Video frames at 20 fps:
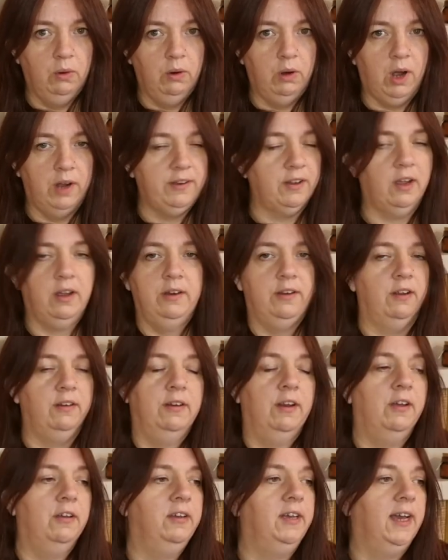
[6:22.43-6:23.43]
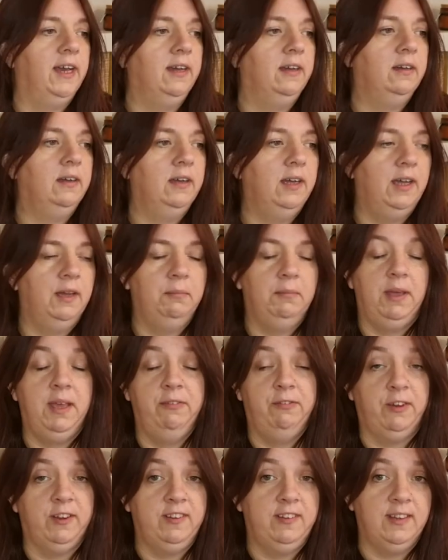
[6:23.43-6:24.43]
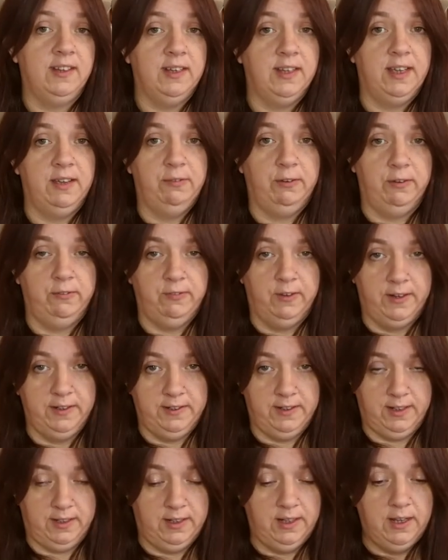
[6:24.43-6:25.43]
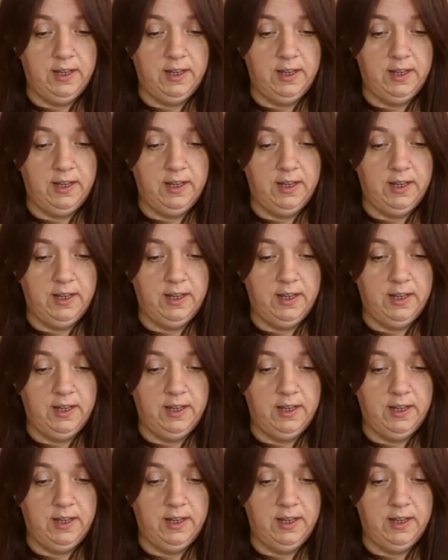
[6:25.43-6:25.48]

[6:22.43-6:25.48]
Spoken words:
I don't know yet, if I see it, if I find it.